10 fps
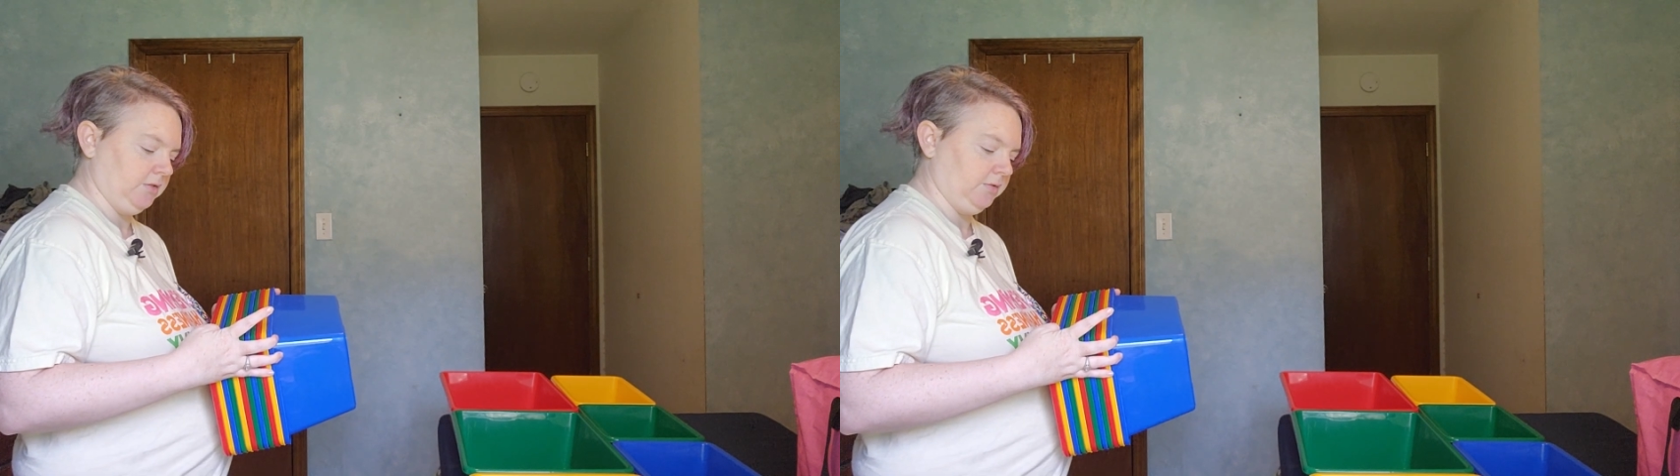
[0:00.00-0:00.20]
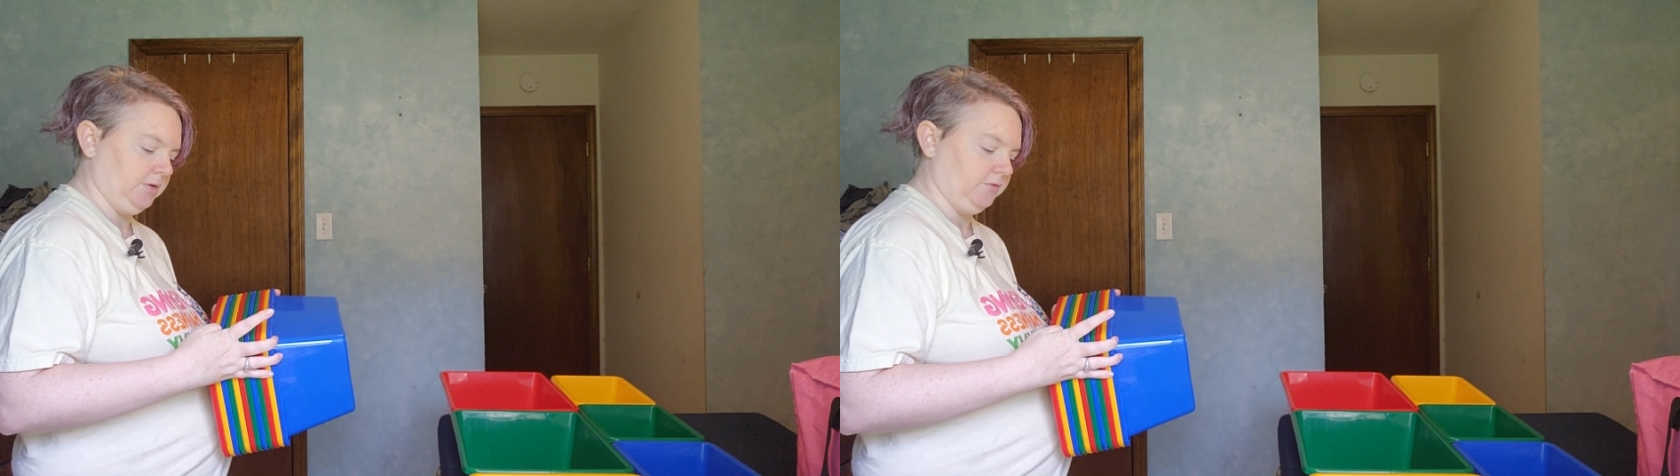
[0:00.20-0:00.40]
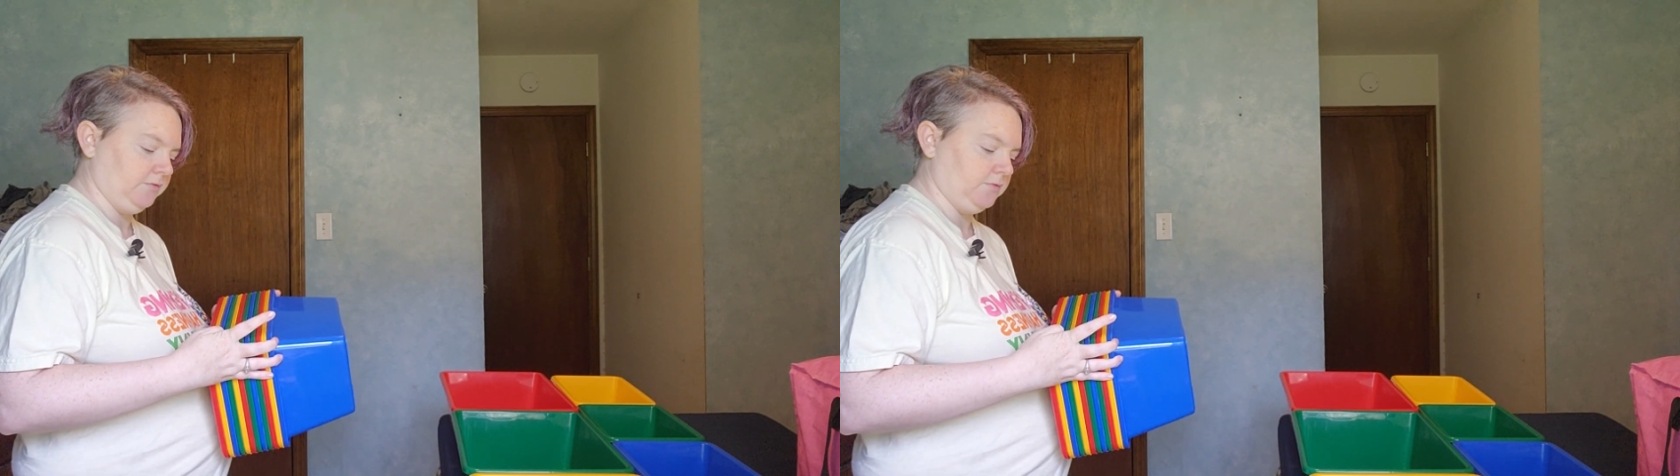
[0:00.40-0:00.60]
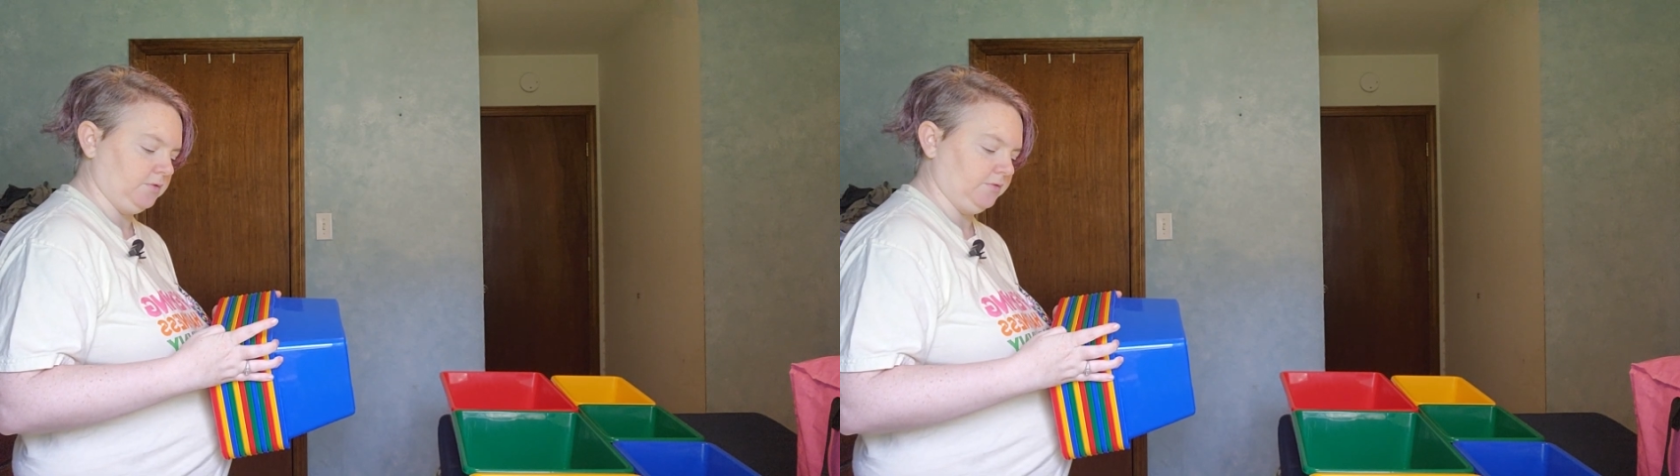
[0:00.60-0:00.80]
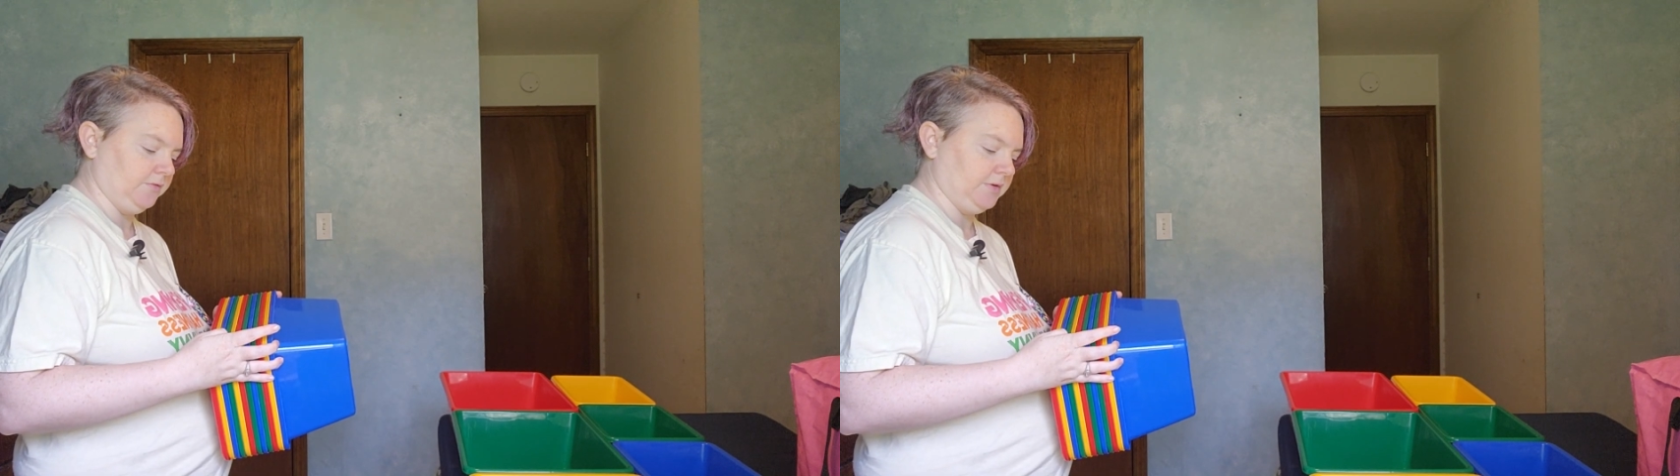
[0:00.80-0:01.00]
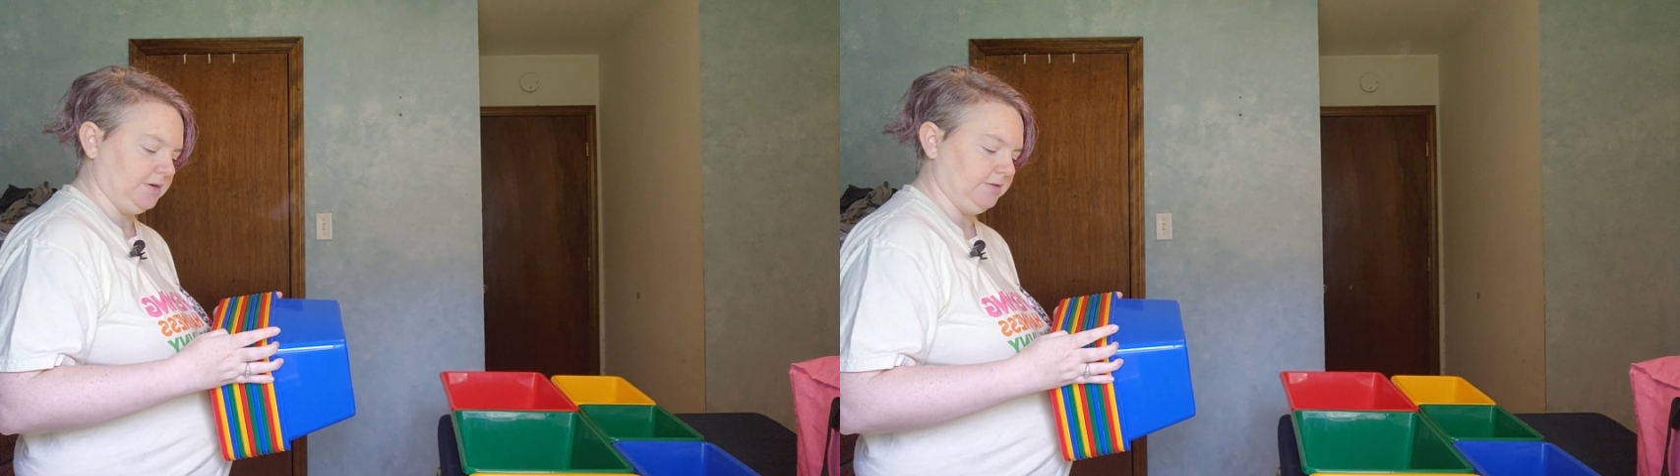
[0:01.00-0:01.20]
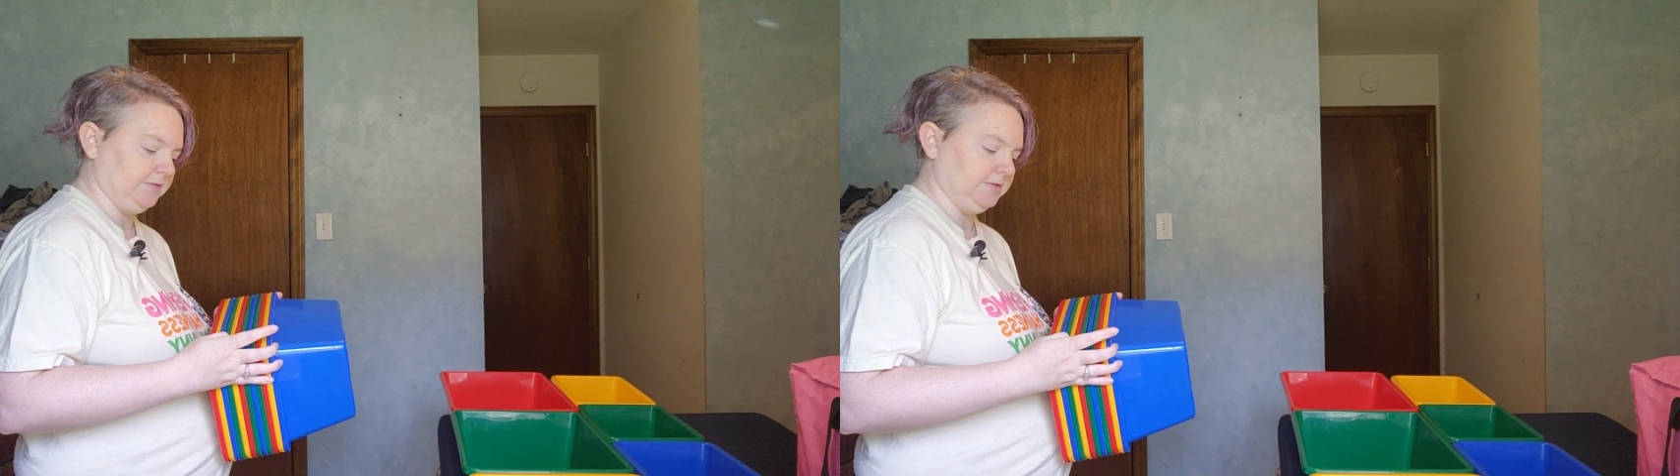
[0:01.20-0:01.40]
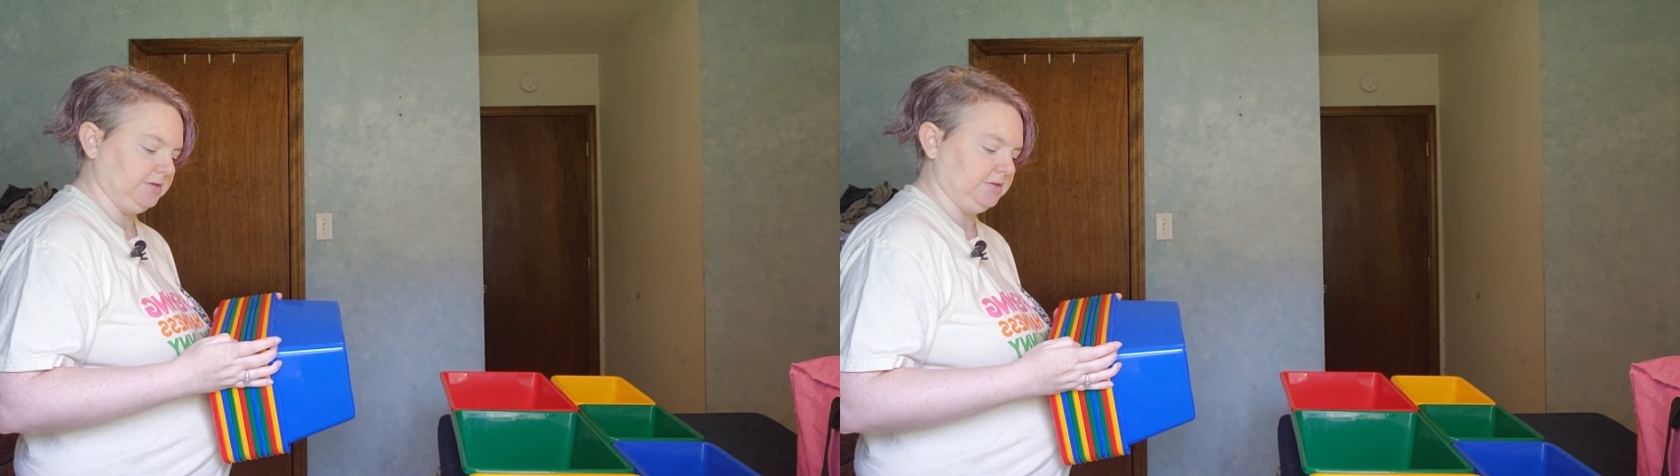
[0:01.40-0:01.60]
3, 4, 5,
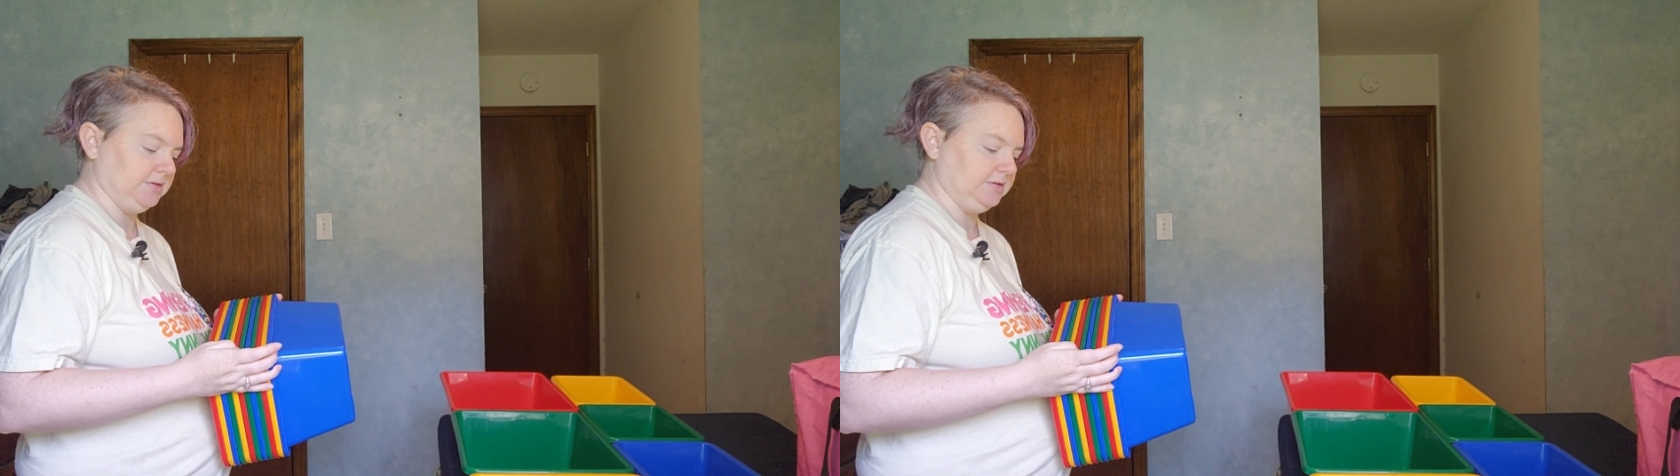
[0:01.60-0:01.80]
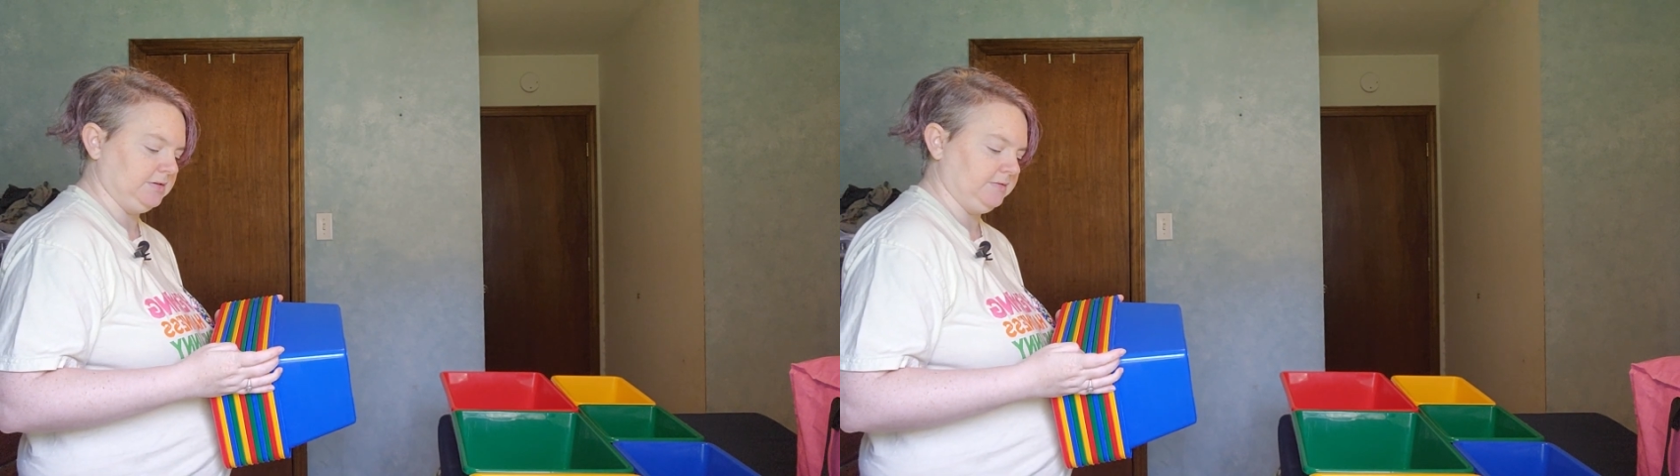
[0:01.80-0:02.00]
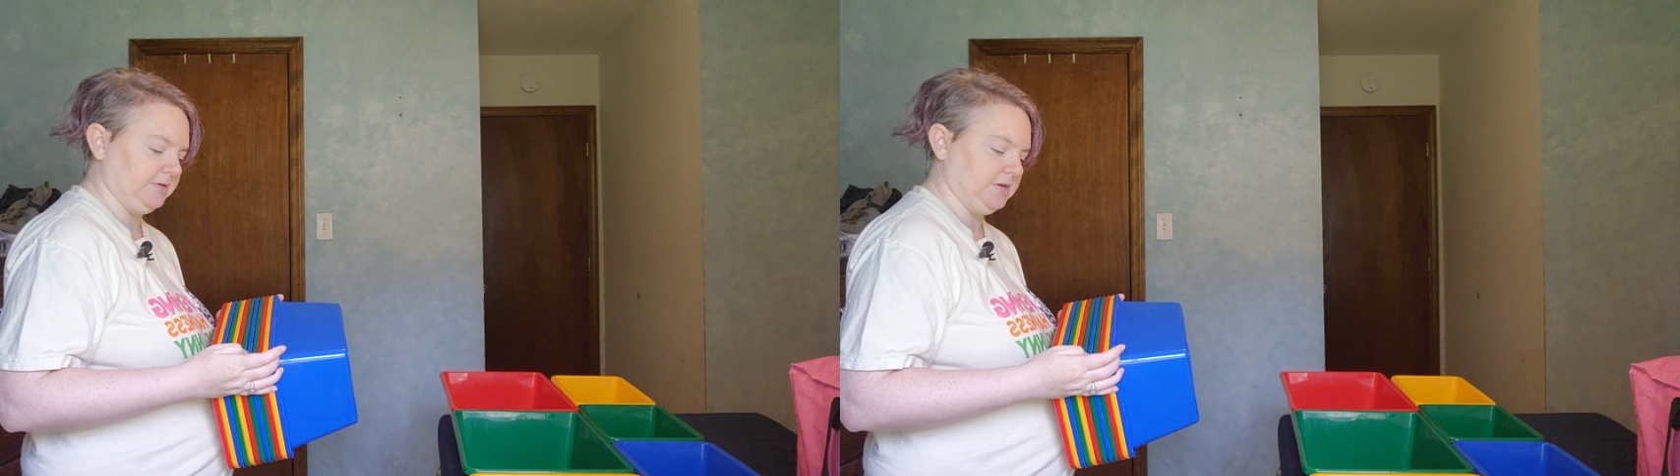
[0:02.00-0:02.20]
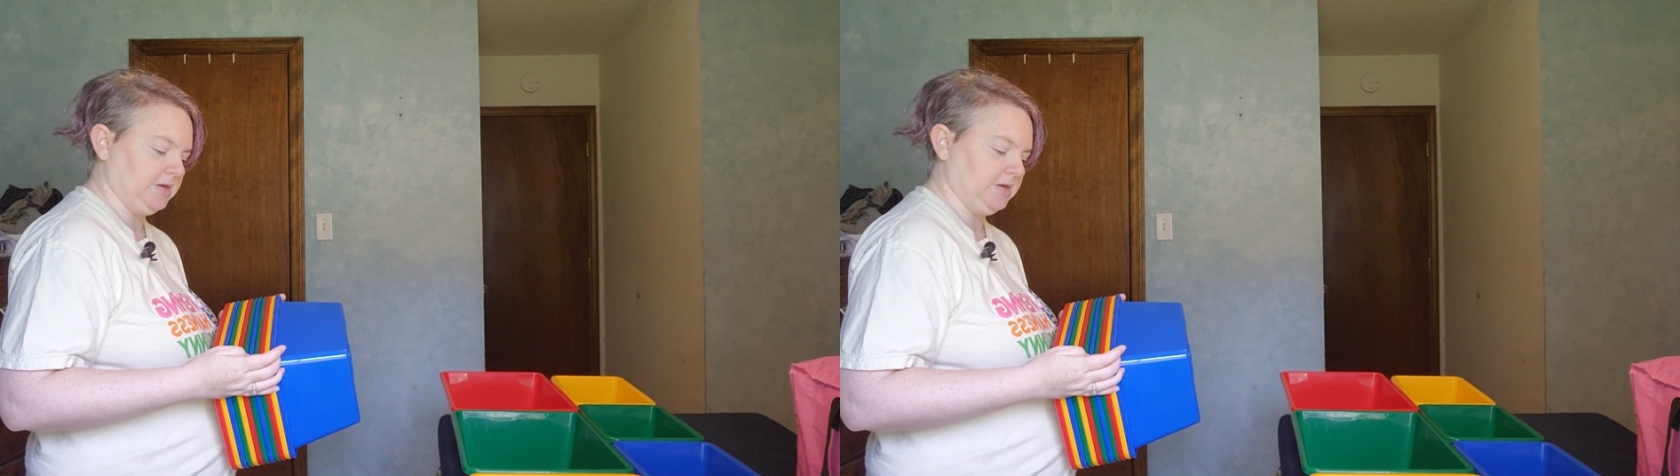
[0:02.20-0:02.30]
6, 7,